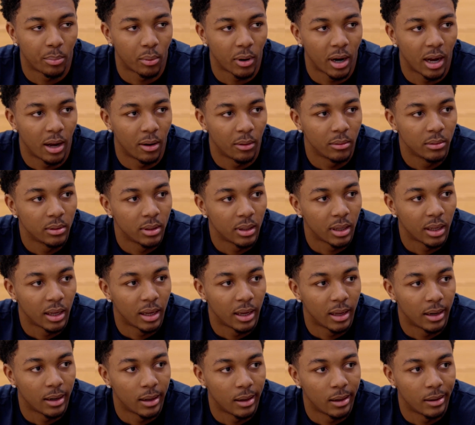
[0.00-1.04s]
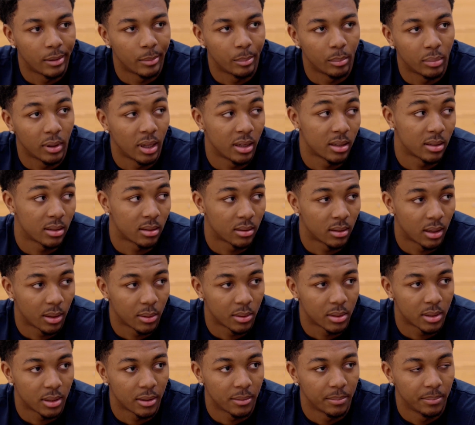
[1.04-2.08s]
proud and uh, blessed, I
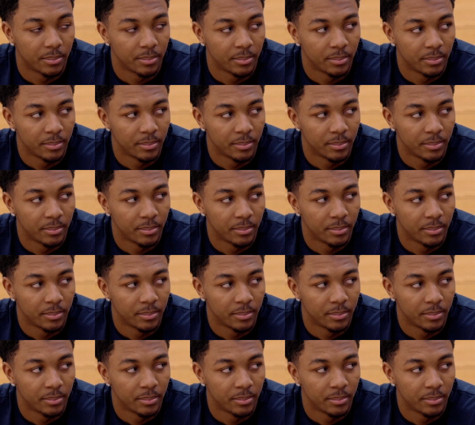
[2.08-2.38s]
would say.